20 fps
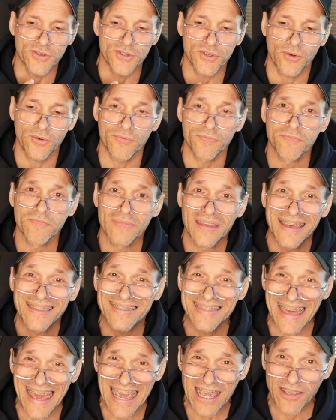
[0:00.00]
So
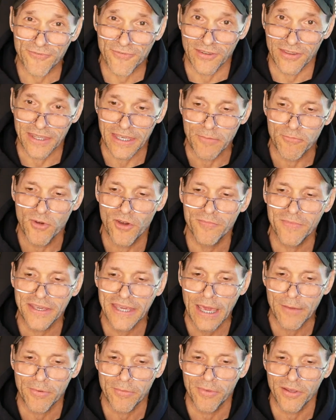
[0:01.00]
thankfully, movement
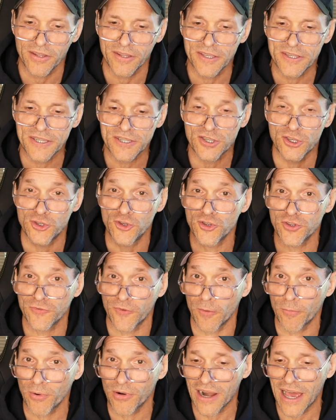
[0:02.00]
capabilities is a
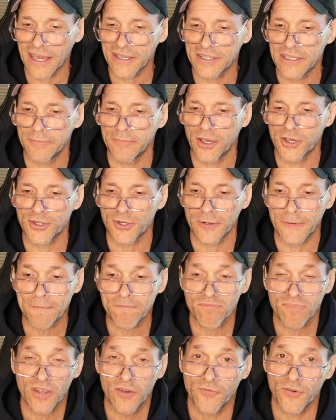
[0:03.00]
useful proxy measure
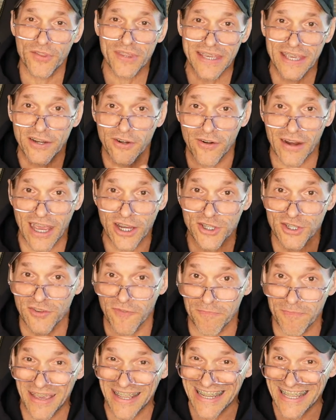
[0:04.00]
for the interaction
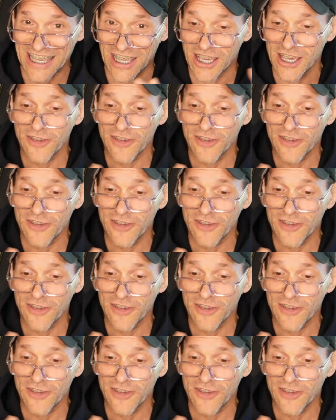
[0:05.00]
of many,